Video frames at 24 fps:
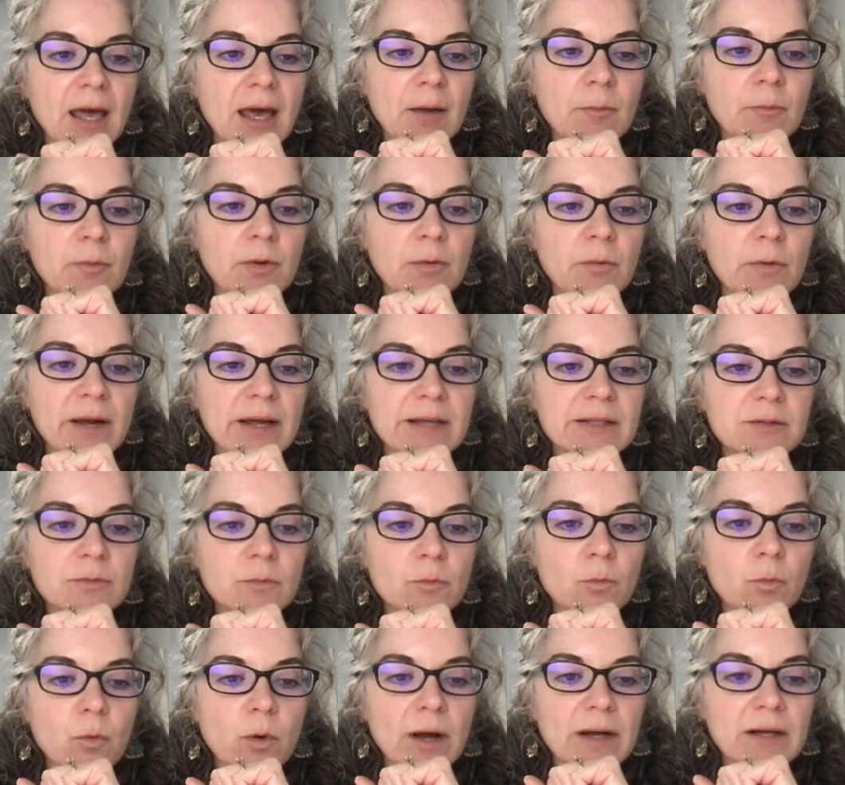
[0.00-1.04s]
and we wait
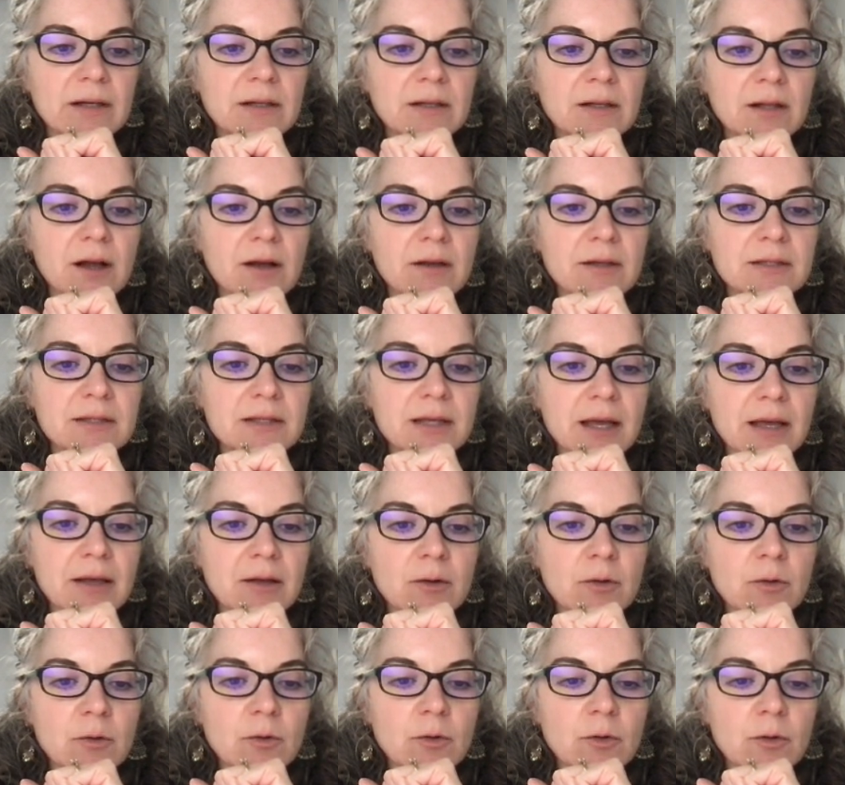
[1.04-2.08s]
1 clock
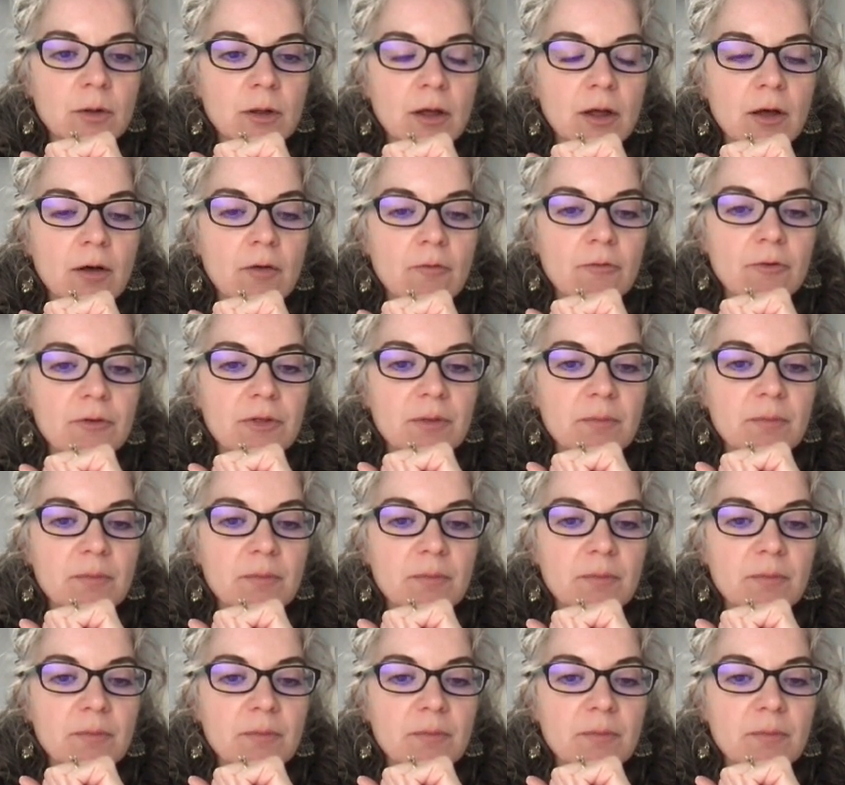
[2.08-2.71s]
cycle for the